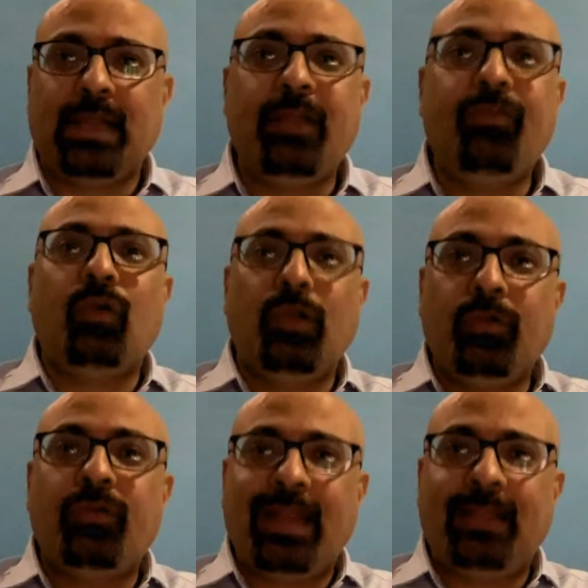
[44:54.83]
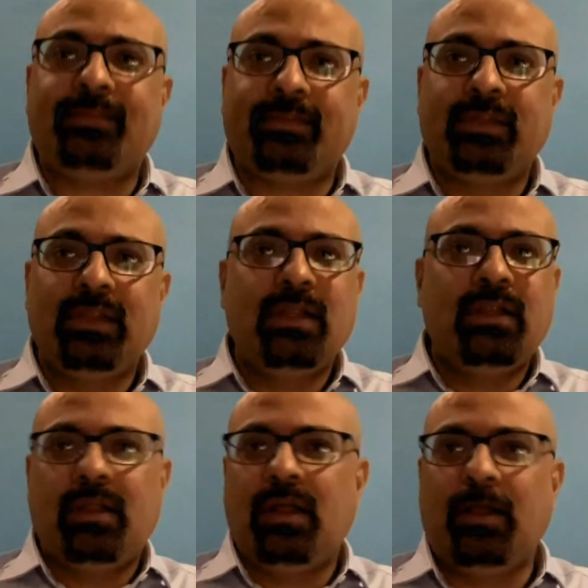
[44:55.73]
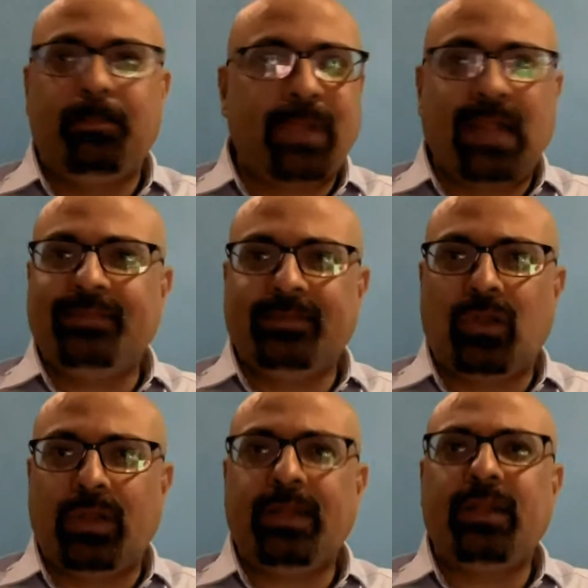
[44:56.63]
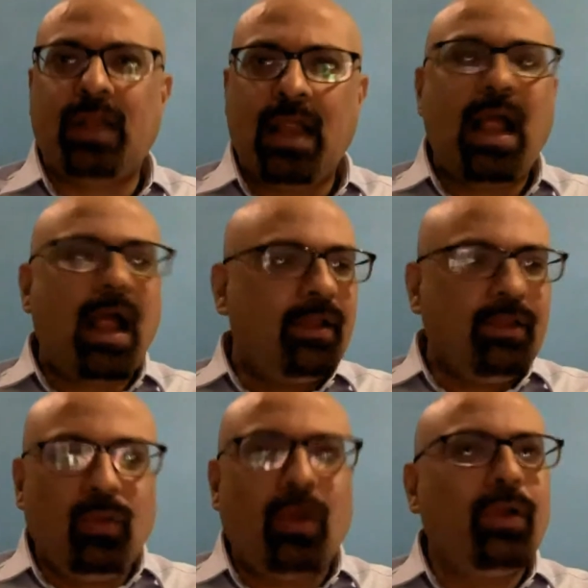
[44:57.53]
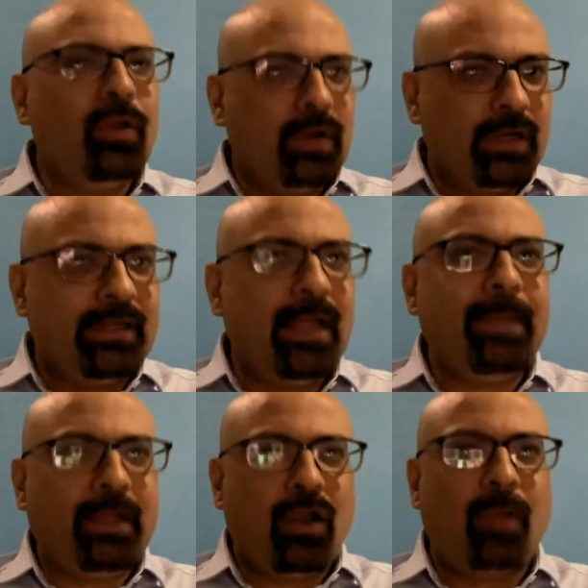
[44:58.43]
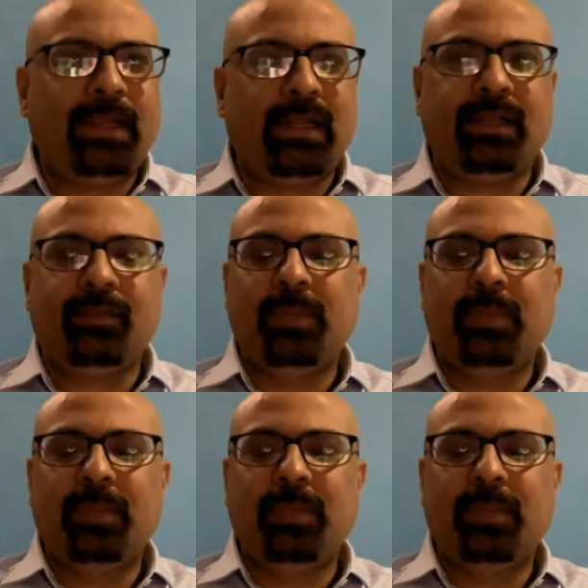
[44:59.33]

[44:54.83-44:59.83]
And if you're going to raise prices on it, you are going to hurt them economically.